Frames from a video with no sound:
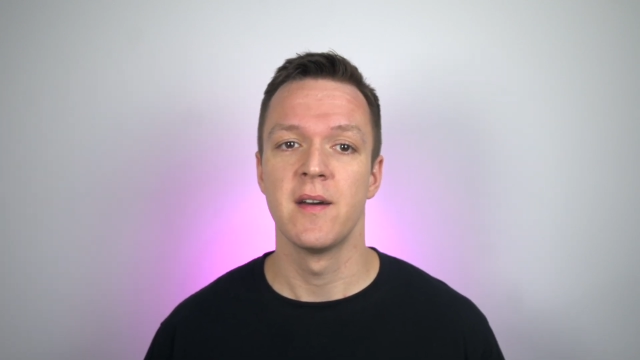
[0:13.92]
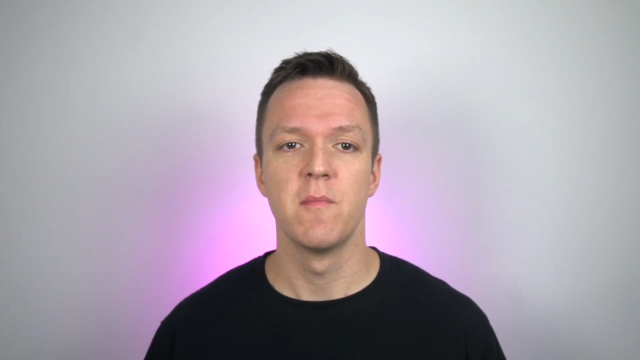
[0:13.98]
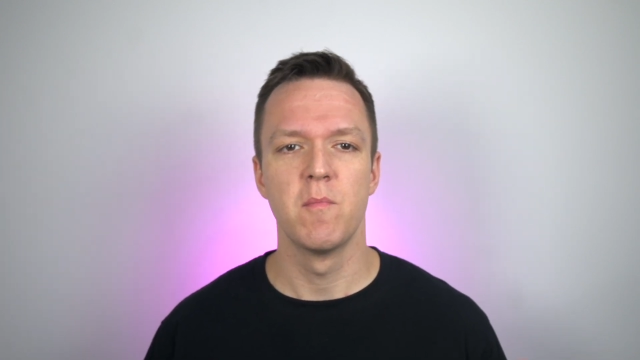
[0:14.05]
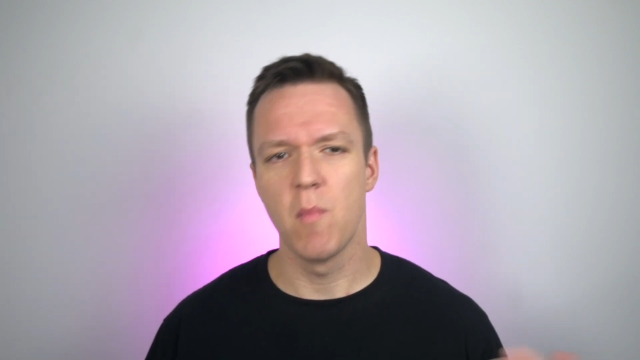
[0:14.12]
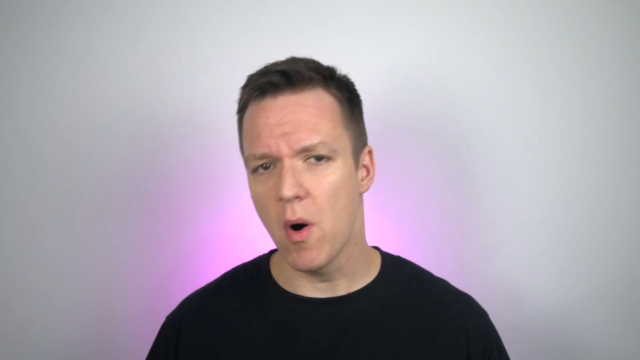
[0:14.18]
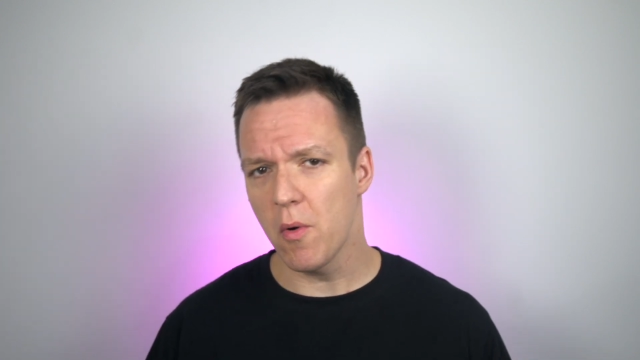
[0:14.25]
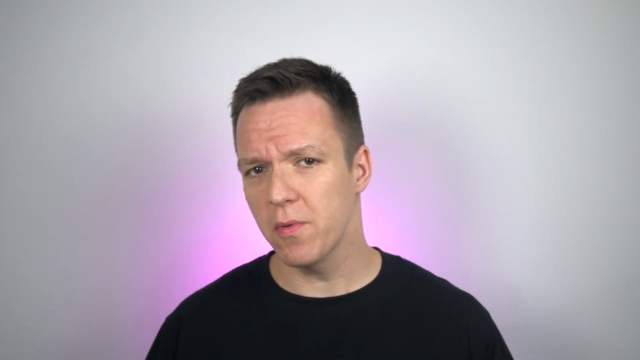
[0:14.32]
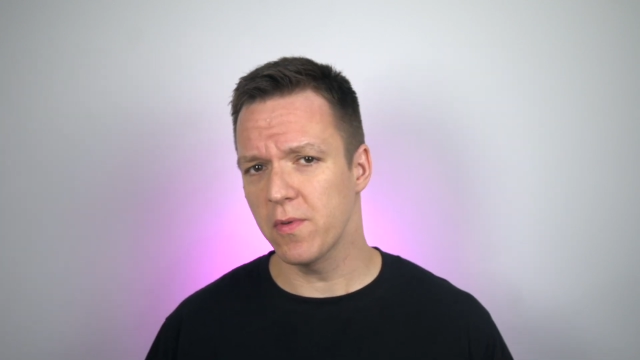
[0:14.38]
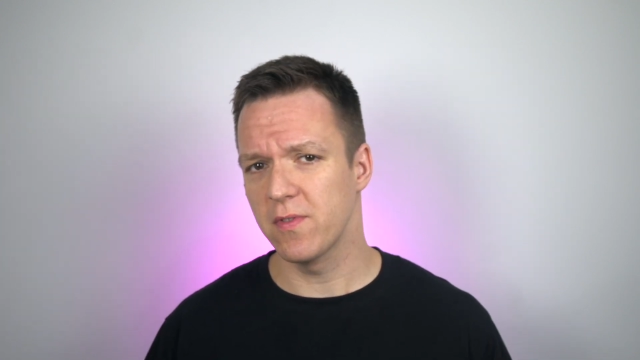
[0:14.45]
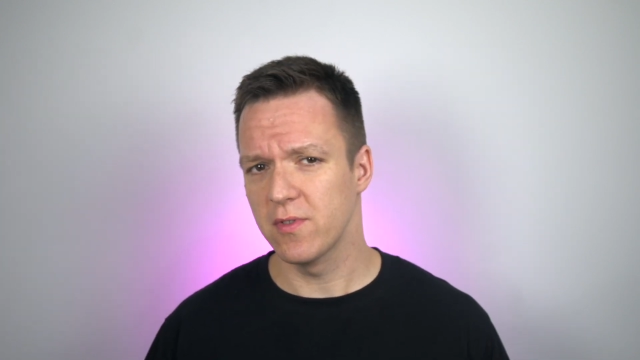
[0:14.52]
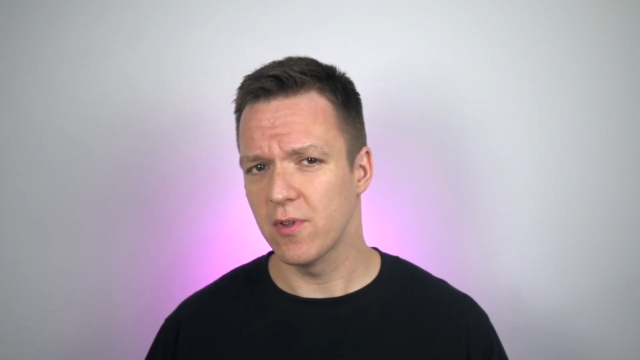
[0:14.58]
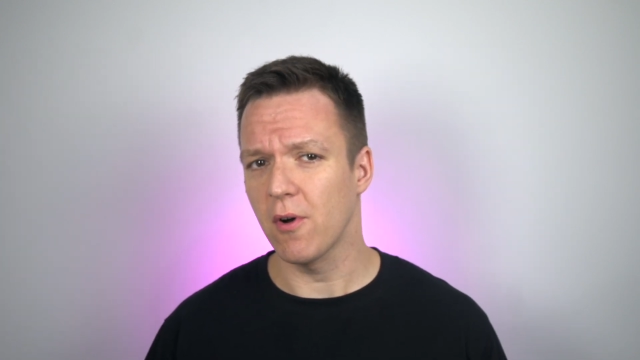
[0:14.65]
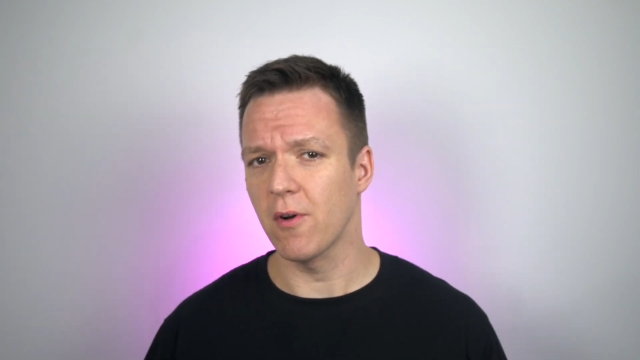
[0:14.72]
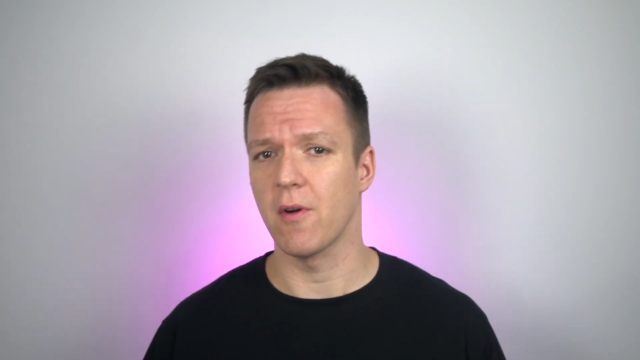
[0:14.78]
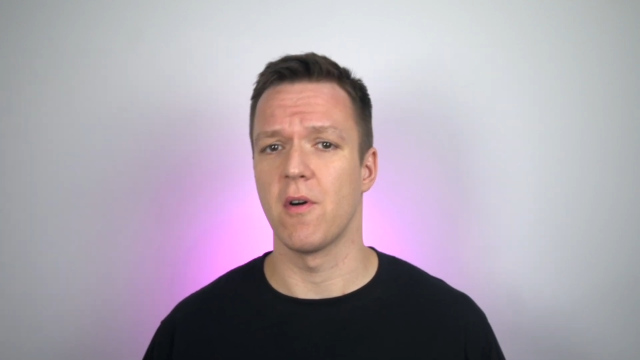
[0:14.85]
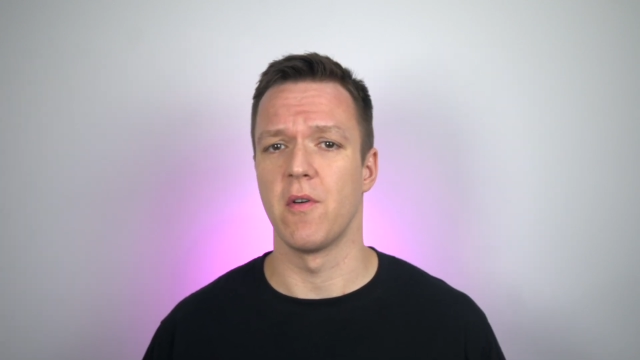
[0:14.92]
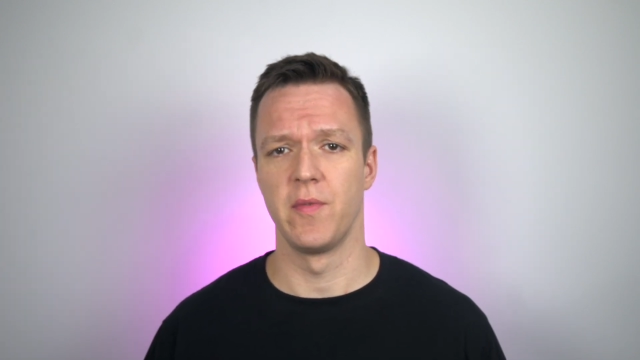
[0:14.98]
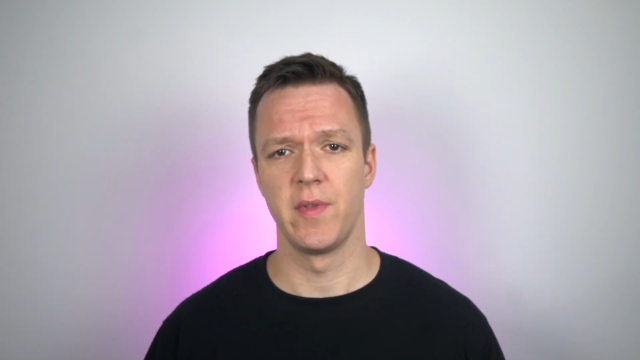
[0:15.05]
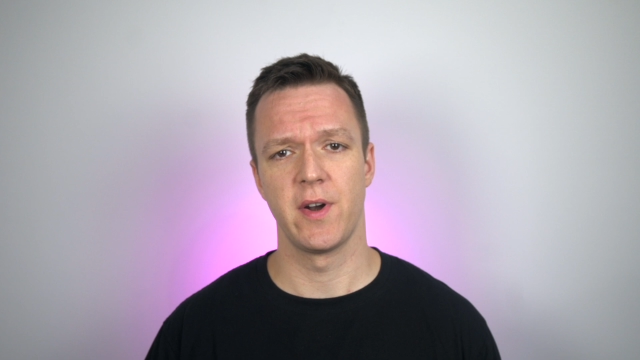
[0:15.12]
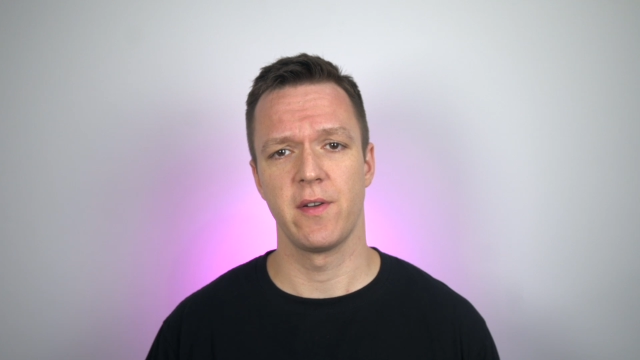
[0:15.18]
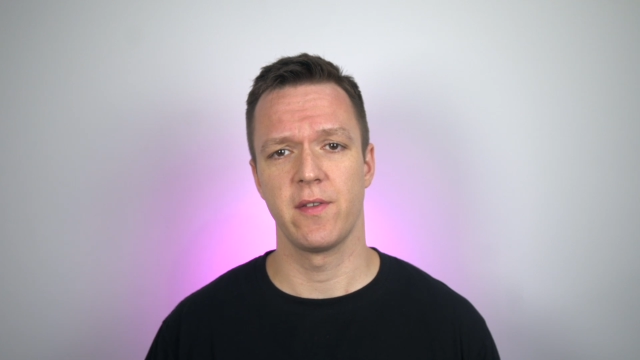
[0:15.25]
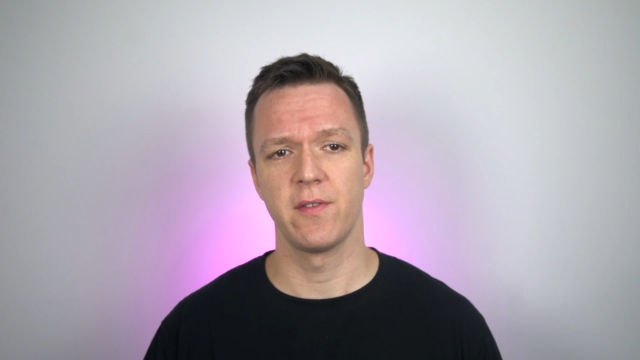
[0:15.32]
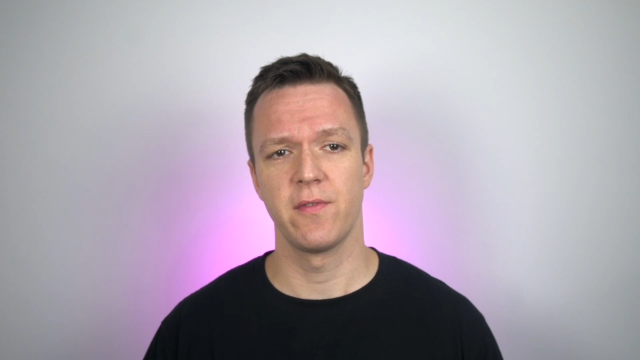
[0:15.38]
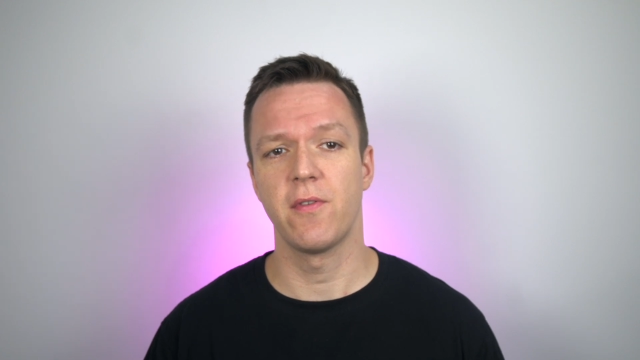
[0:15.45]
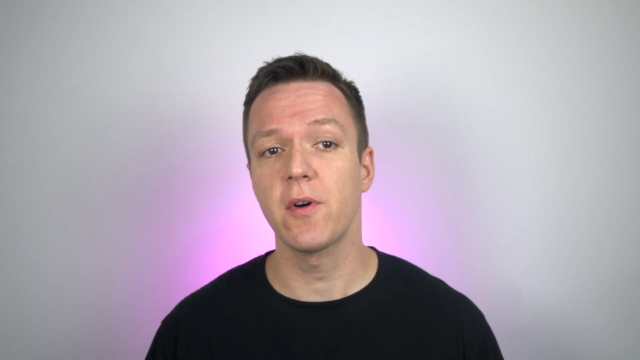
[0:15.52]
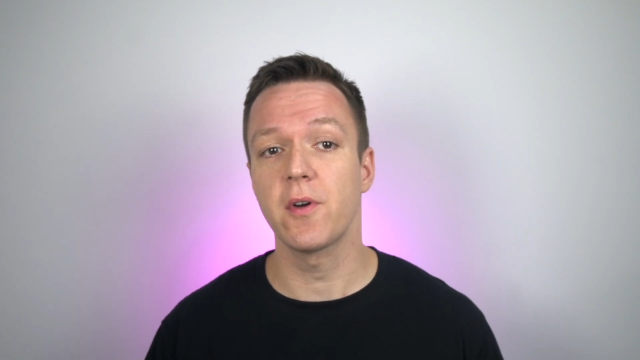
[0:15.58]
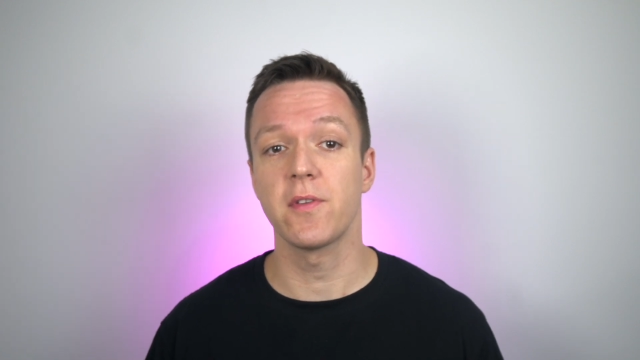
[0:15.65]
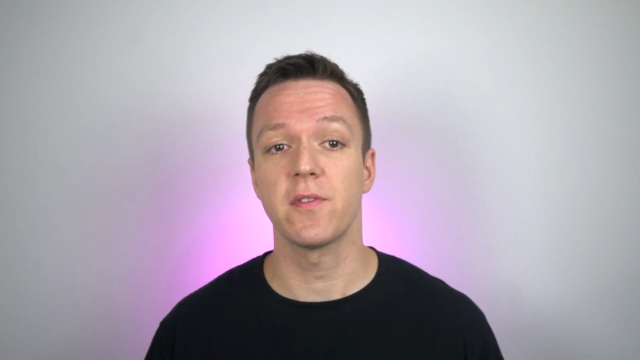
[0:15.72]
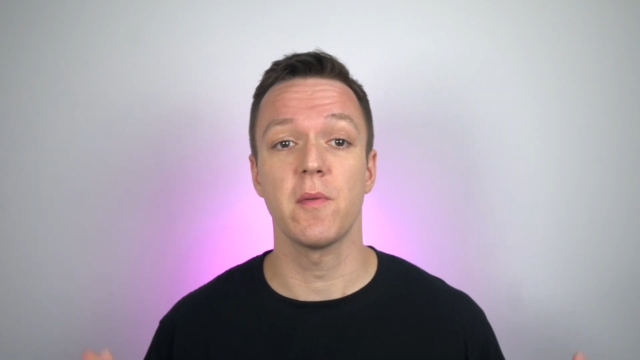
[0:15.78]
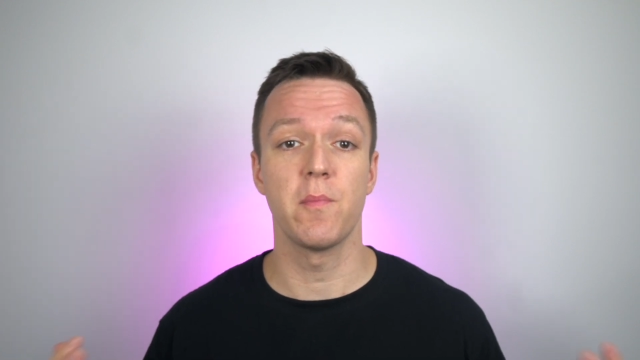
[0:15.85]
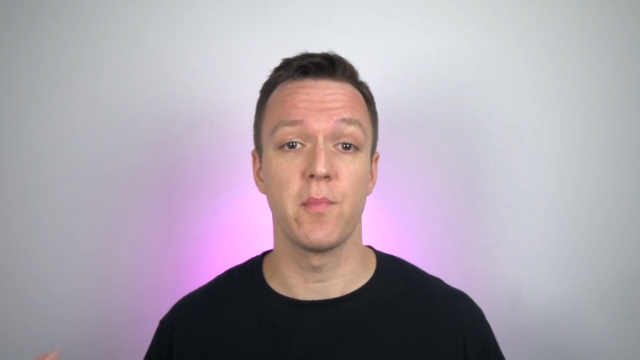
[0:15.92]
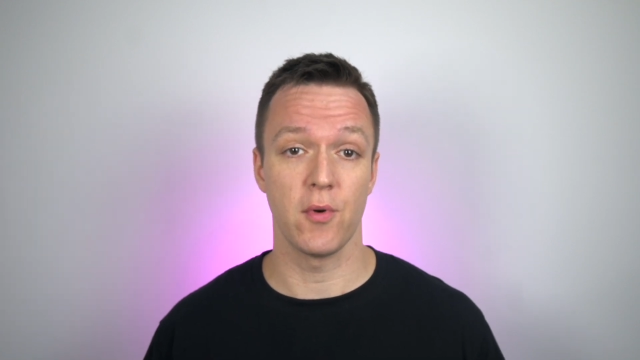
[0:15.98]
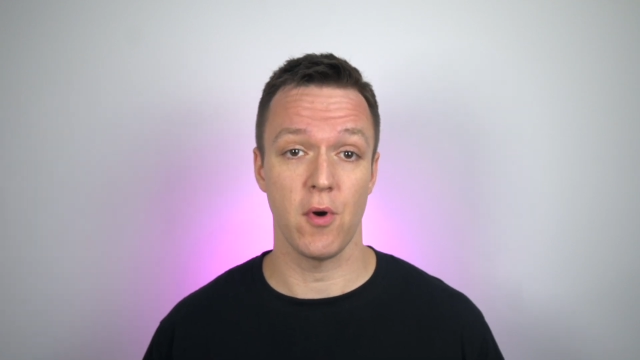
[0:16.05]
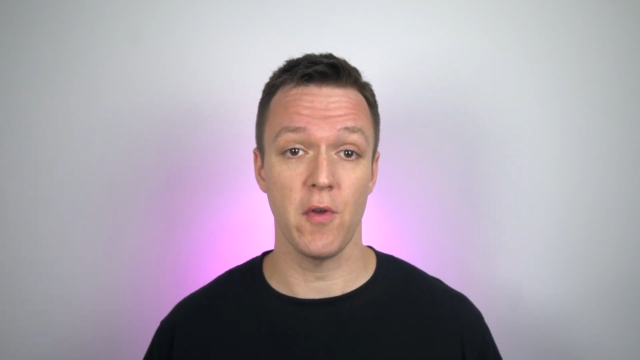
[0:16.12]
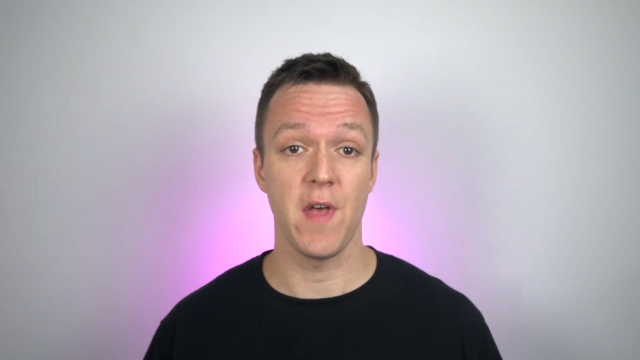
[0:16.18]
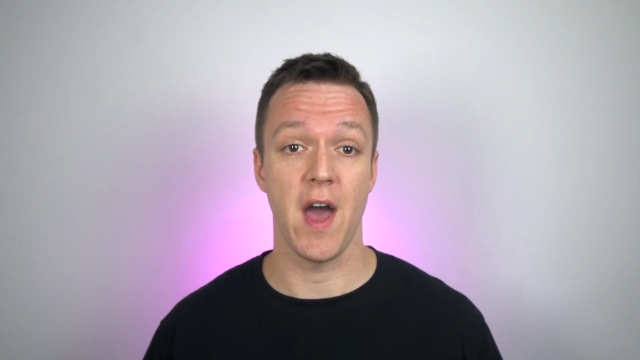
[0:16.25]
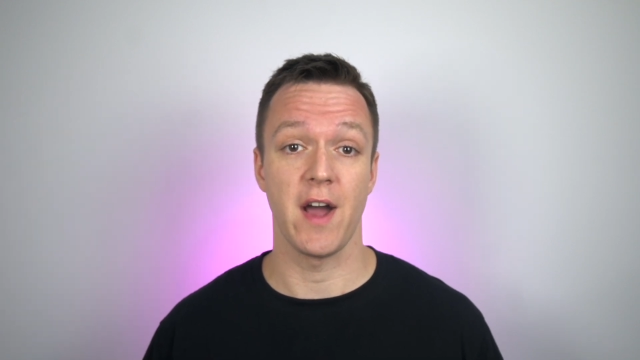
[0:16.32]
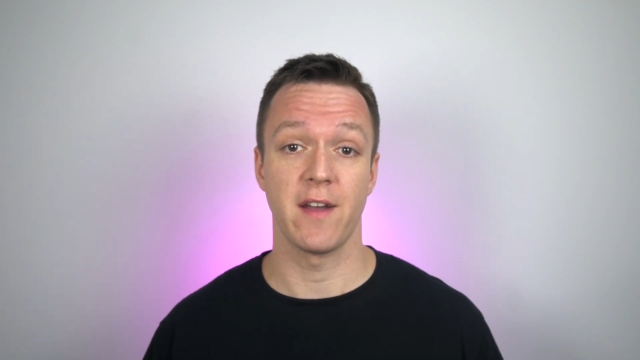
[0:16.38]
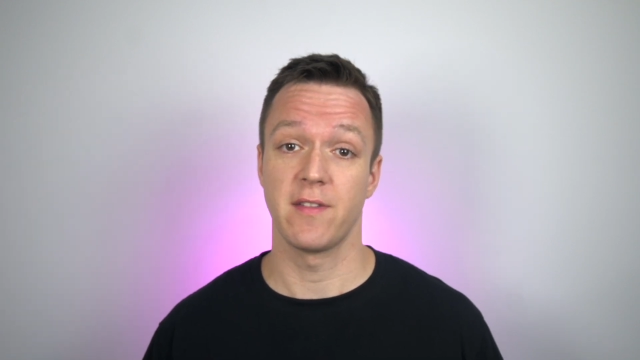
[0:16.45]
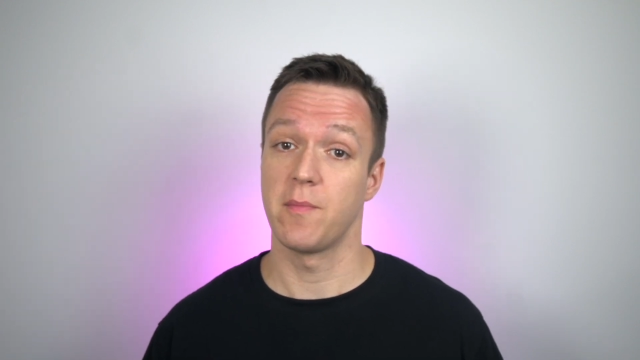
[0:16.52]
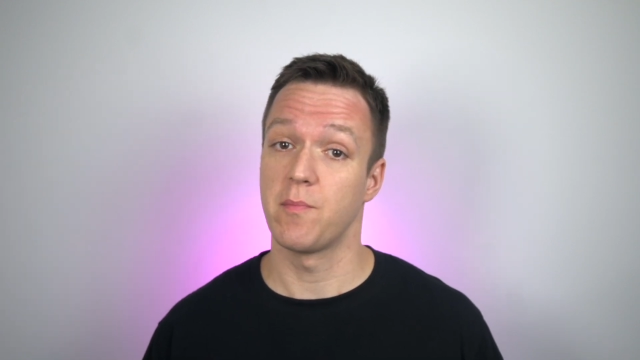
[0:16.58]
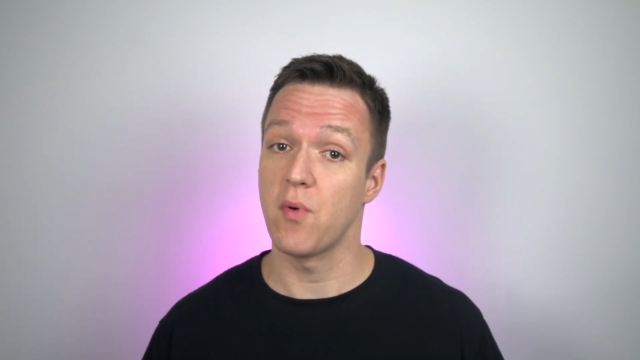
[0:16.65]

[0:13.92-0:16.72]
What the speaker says: Most store owners focus on products,